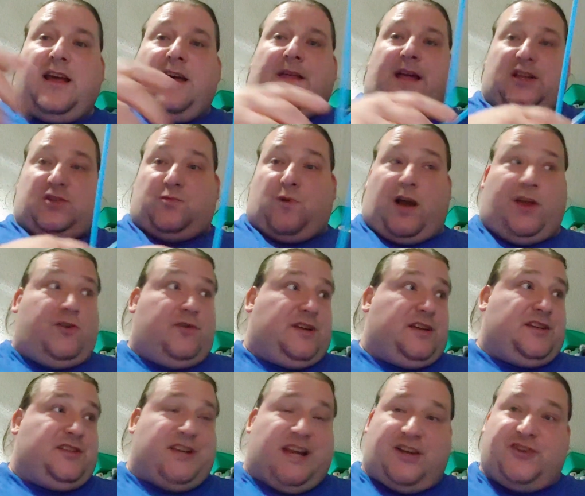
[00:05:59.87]
That's why you
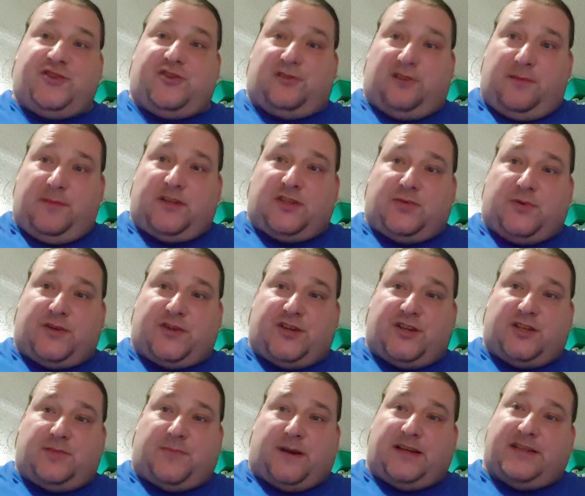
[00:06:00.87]
can test your limit
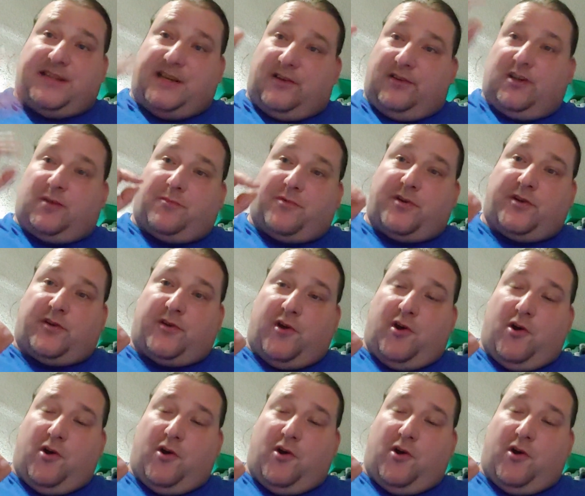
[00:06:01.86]
switches by telling the printer to